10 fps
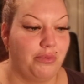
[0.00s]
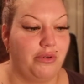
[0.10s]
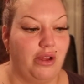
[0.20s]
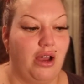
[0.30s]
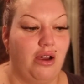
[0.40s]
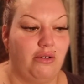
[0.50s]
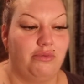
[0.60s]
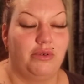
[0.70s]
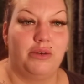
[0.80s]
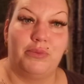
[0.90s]

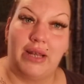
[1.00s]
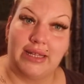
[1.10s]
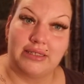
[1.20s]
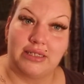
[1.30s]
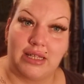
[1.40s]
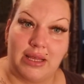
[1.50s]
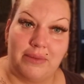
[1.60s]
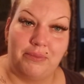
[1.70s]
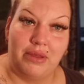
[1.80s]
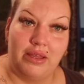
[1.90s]
we'll answer
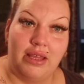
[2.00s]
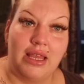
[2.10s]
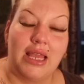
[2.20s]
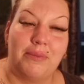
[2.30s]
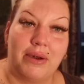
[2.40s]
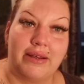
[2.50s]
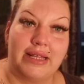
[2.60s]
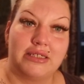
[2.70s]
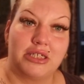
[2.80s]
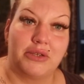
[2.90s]
them in my
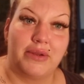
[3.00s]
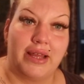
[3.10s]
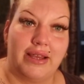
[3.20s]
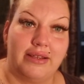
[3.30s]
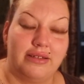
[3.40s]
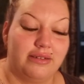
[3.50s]
next Q&A.